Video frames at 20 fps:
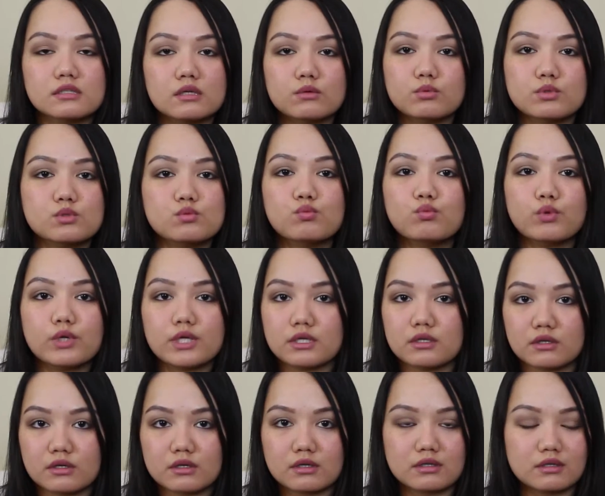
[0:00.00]
It was
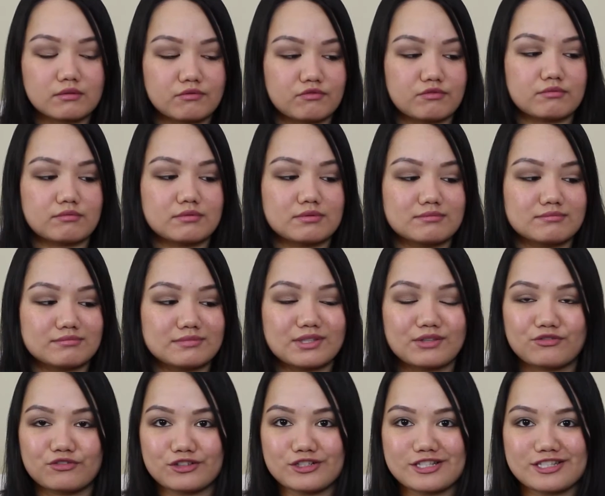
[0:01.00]
weird
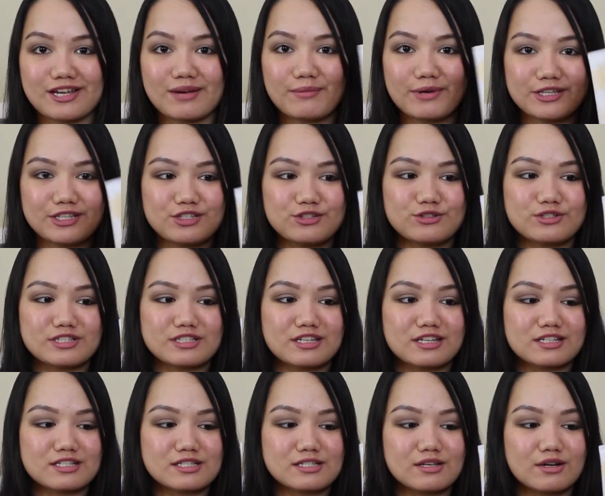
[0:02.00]
the first time I used
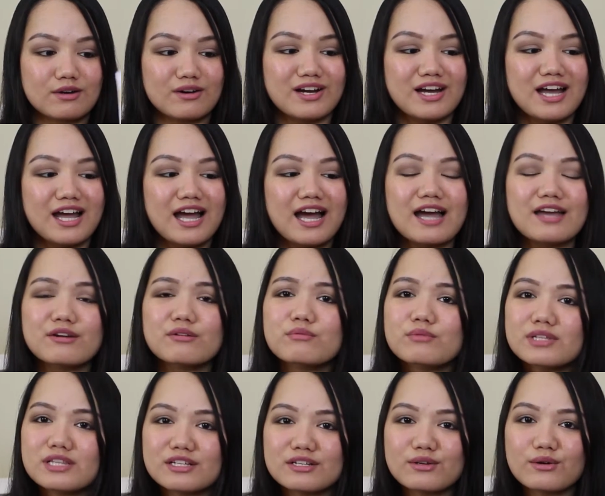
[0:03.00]
it. So I
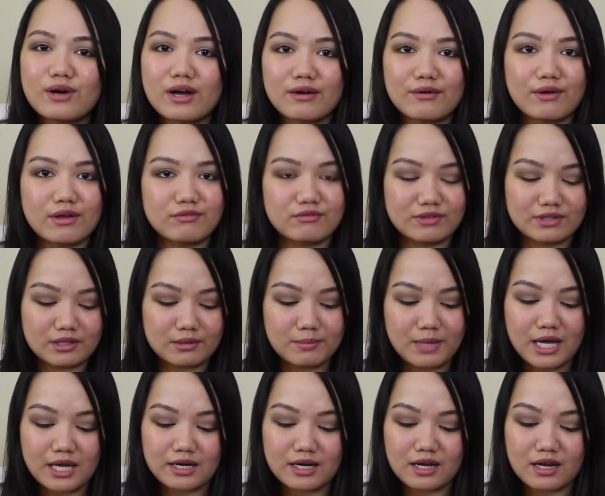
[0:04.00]
don't really know how I feel
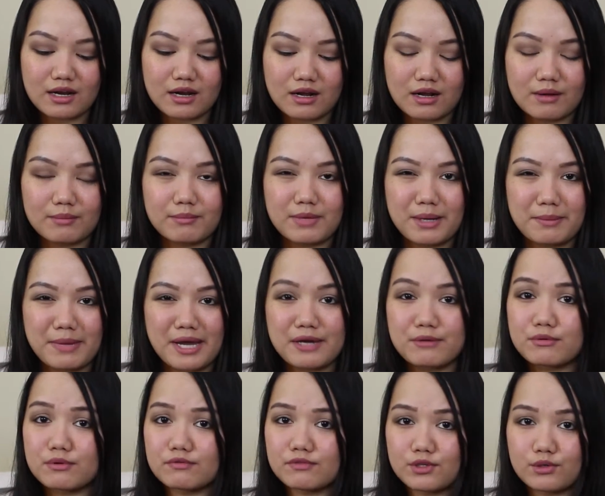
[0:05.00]
about it. I
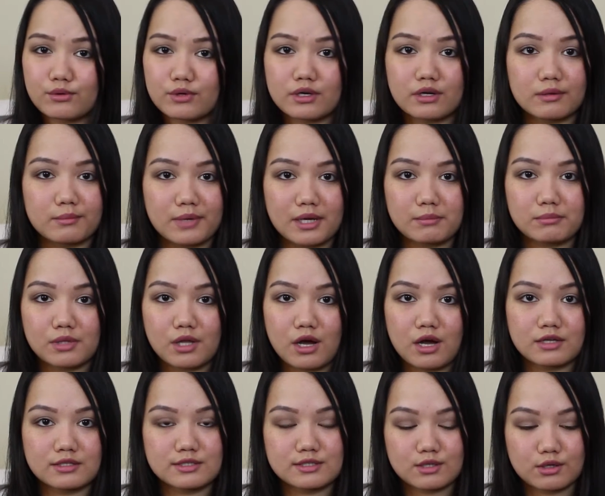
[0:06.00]
might review it on my
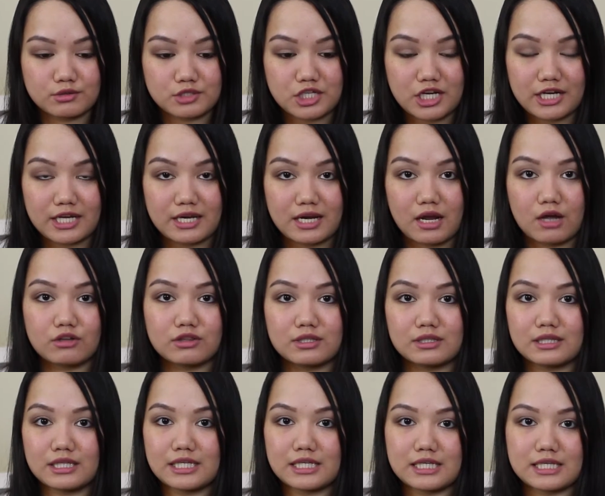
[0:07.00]
blog, so check it out.
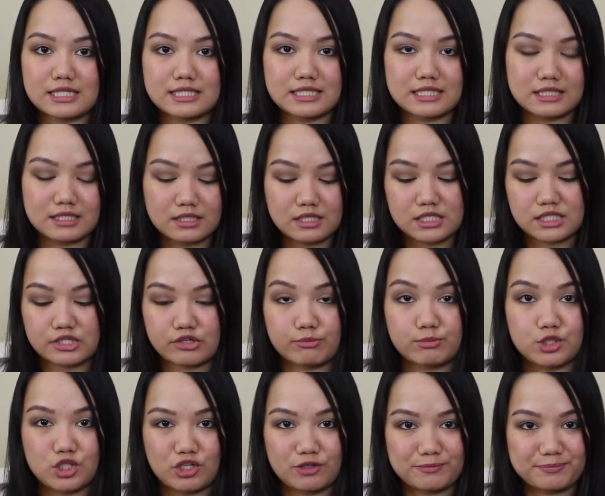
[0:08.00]
The link is in the
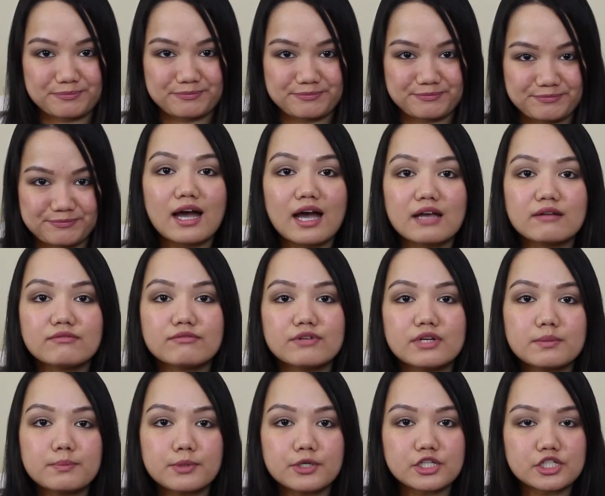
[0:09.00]
description. I
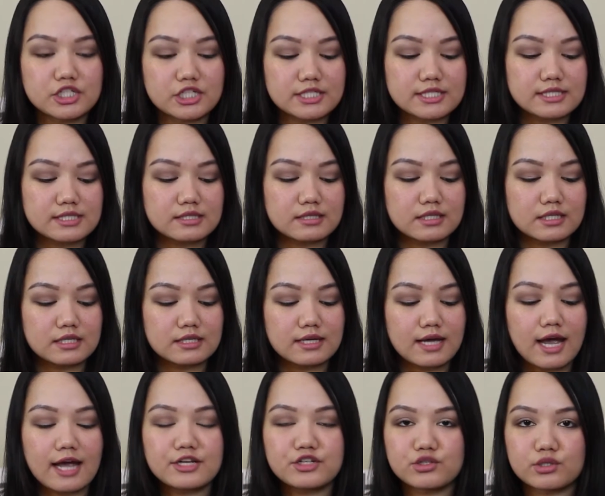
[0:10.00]
repurchased the
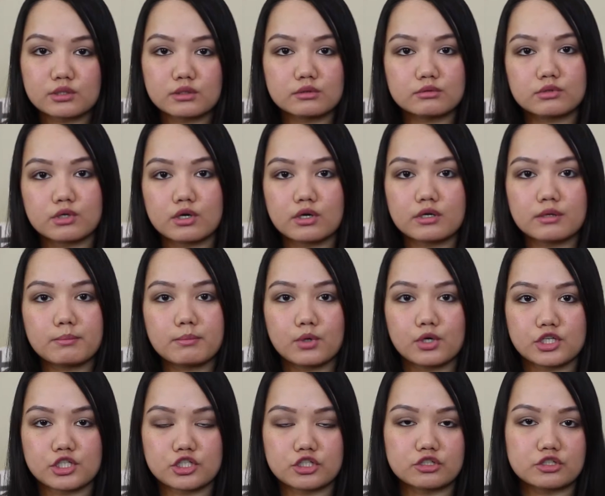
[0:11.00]
Hydraluron
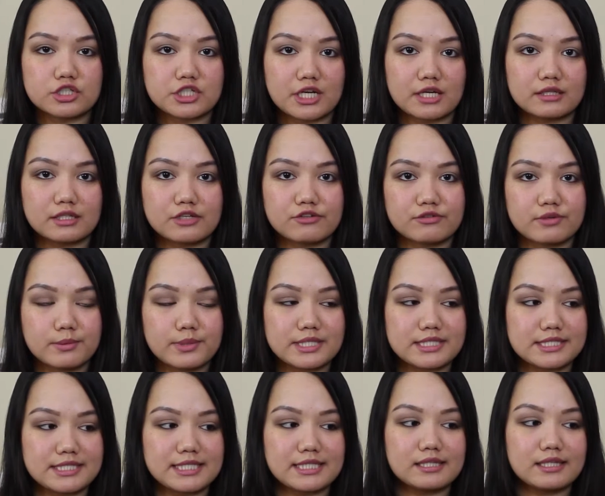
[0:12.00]
Moisture Jelly from
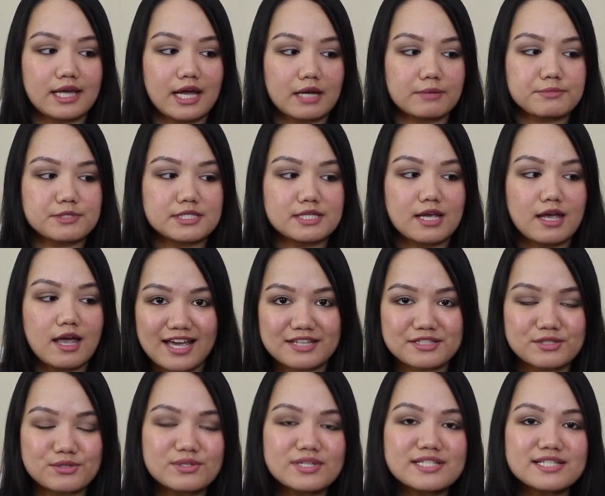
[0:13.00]
Indeed Labs.
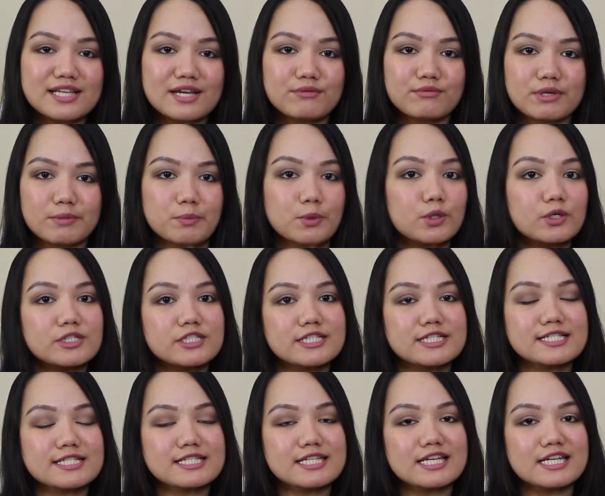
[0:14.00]
As soon as I
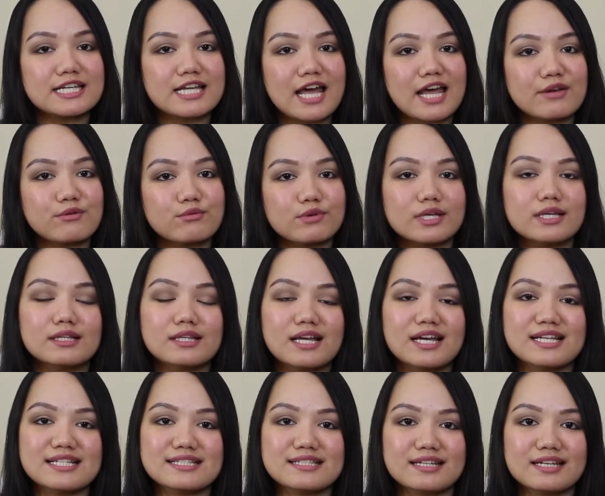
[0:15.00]
repurchased it, I
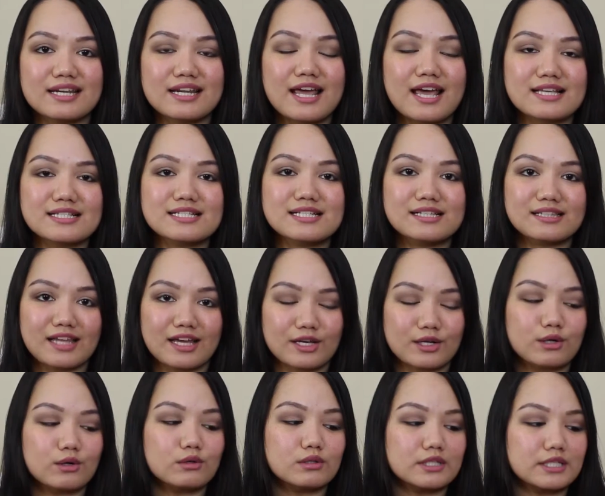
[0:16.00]
realized that it has
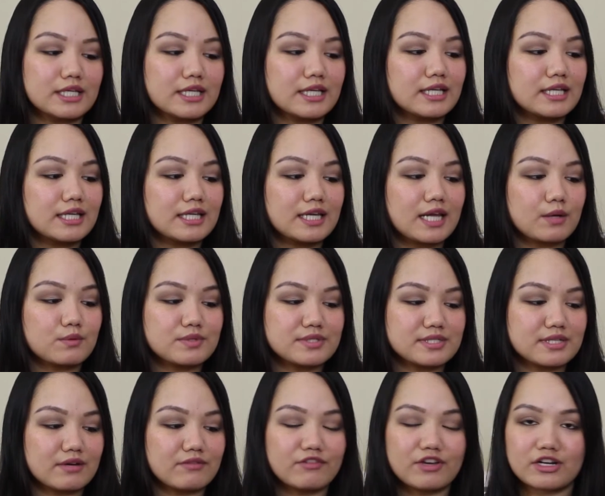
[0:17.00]
glycol in it, and I
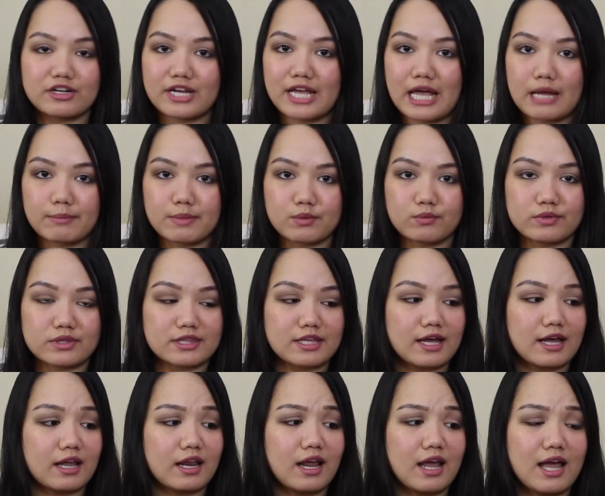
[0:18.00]
was not very happy with
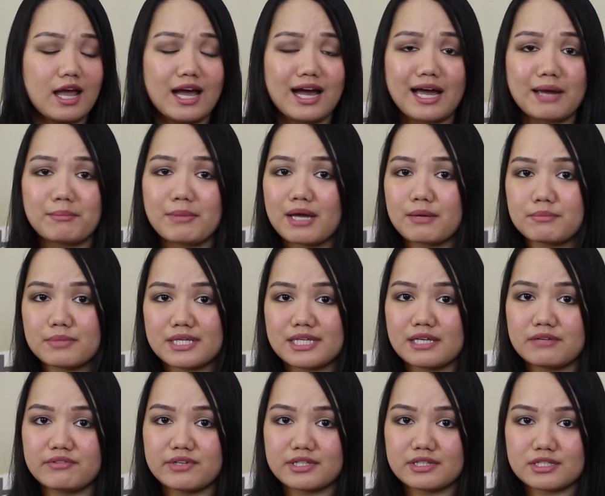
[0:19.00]
that. I might be
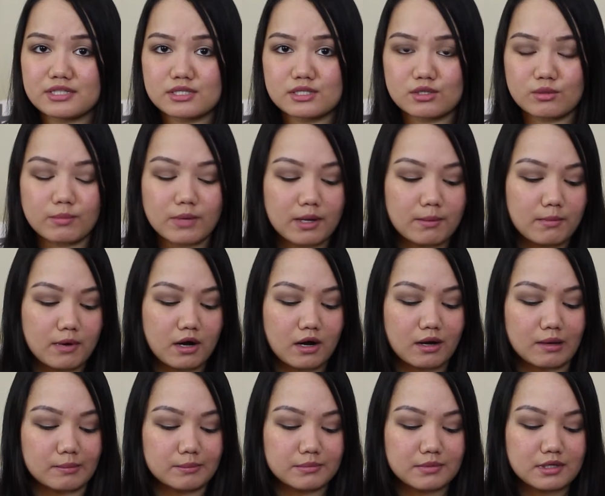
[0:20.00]
giving this to my
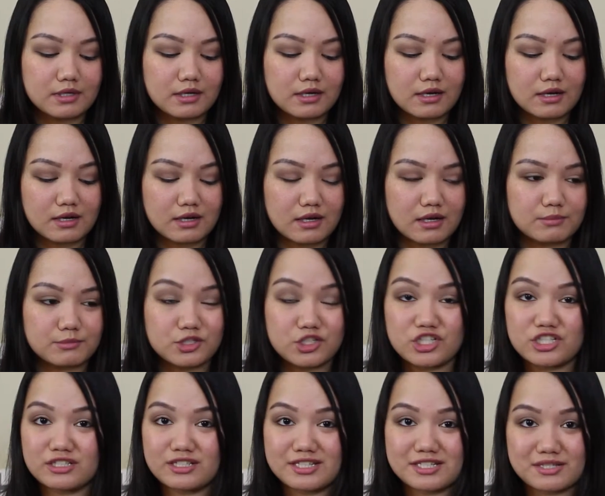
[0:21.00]
mom.
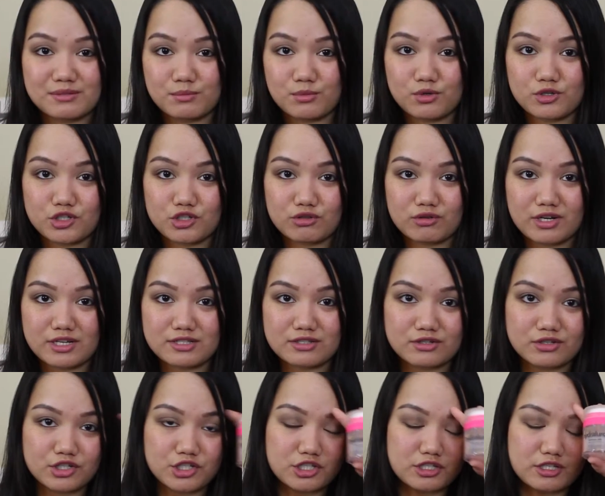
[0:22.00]
She needs some
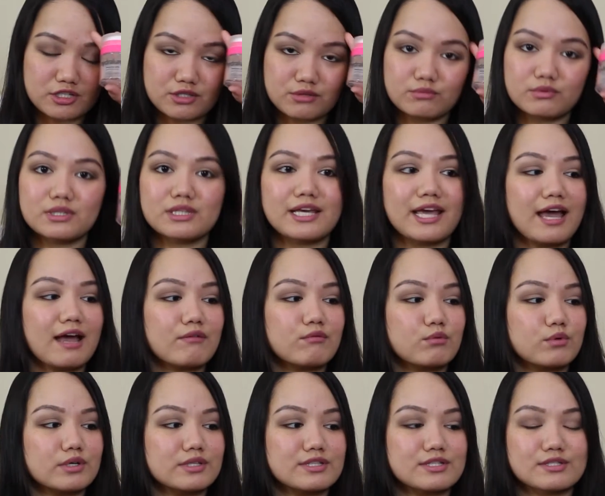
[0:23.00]
moisturizer. She doesn't really
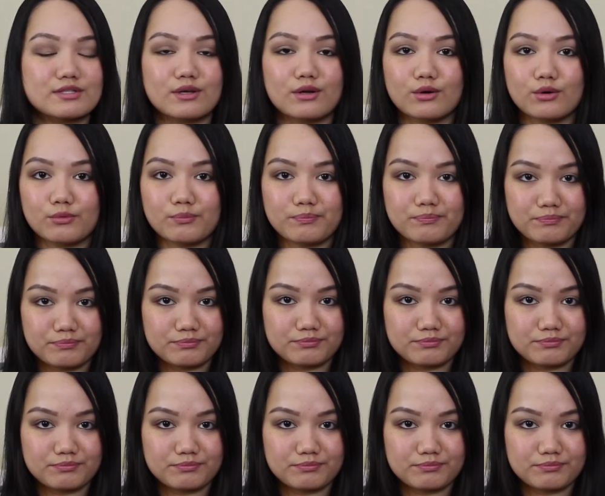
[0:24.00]
have one, so